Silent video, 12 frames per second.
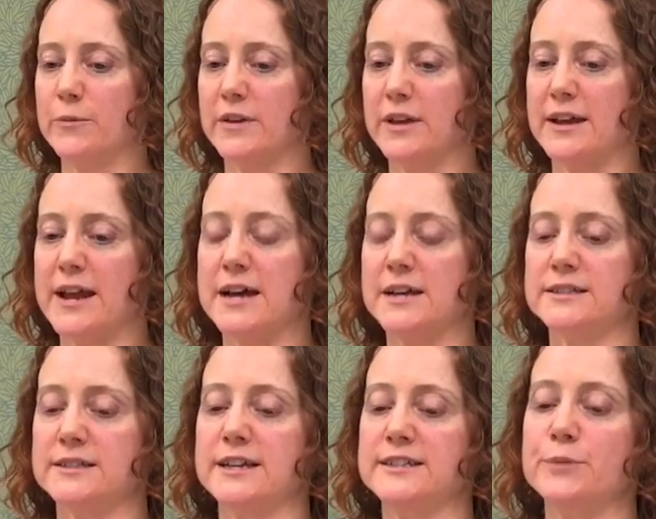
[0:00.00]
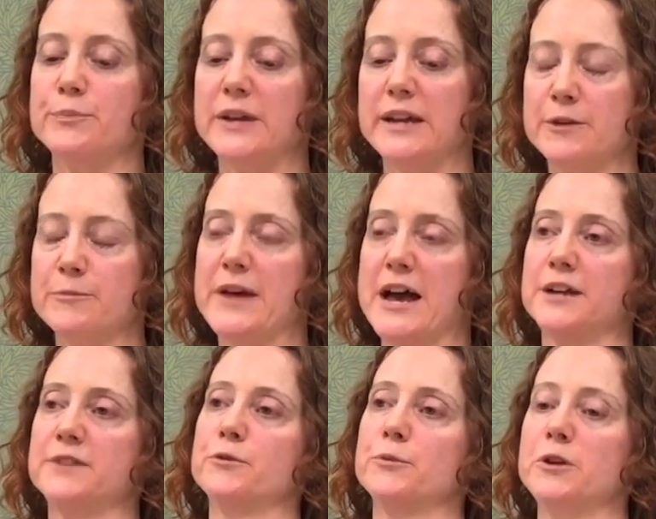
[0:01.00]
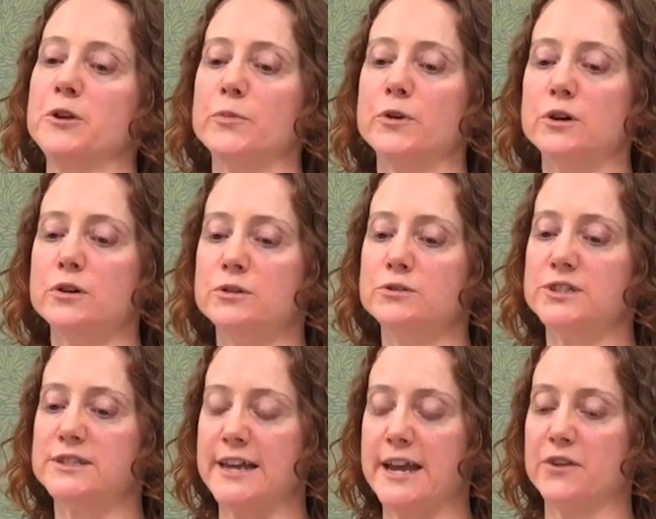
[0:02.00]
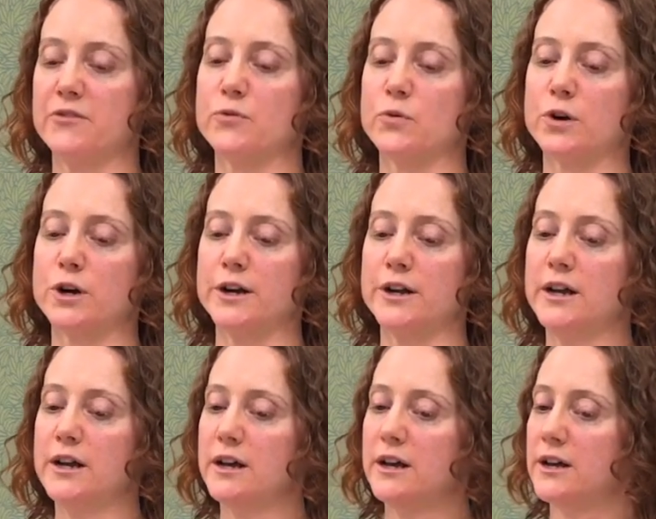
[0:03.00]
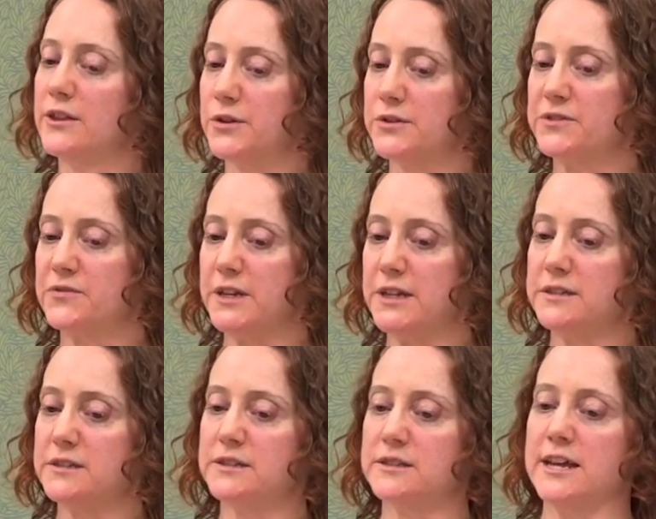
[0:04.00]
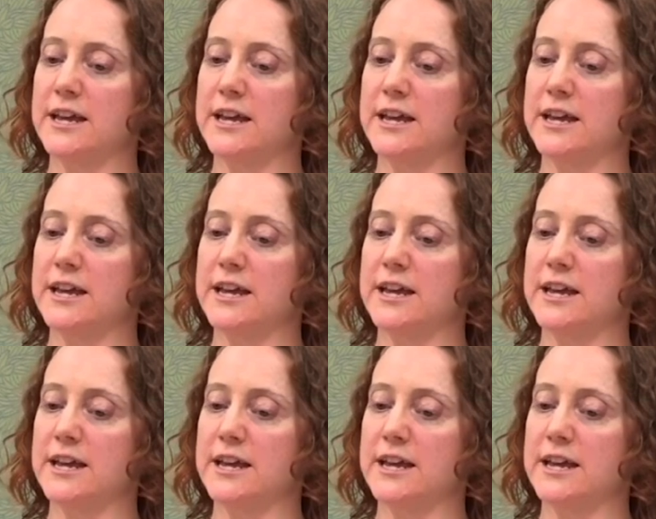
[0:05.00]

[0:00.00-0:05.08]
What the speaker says: it's a big impact for people who just can't afford those fees.